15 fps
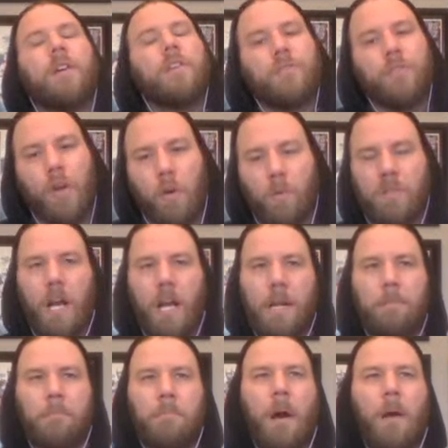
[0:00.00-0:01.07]
So we'll talk
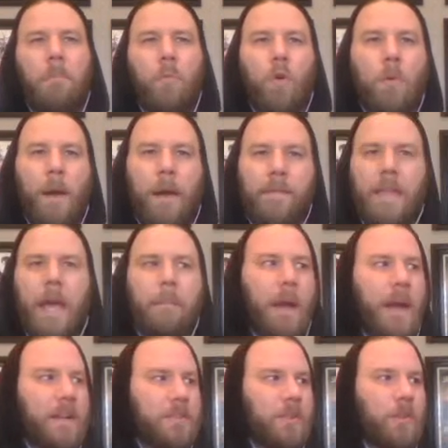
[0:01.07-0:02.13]
more about that
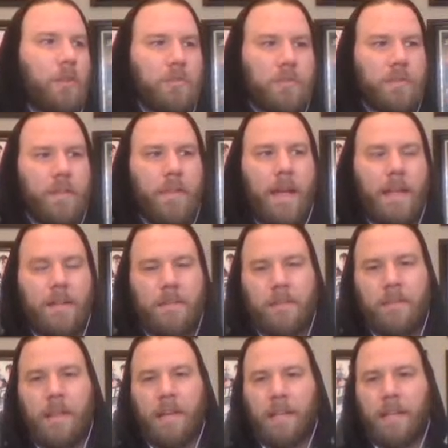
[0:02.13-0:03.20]
match the closer to
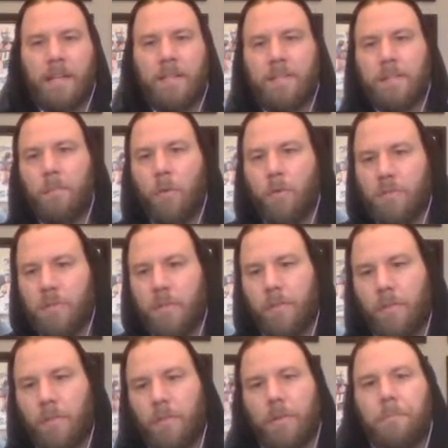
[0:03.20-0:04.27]
that it gets to March
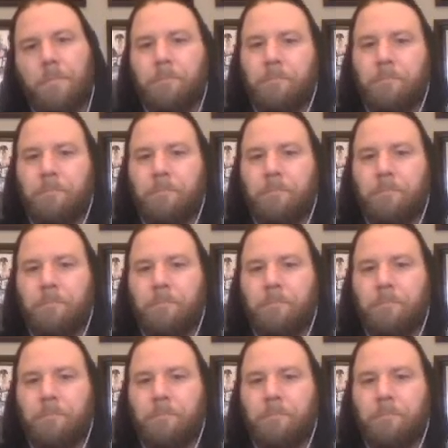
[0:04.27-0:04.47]
3rd.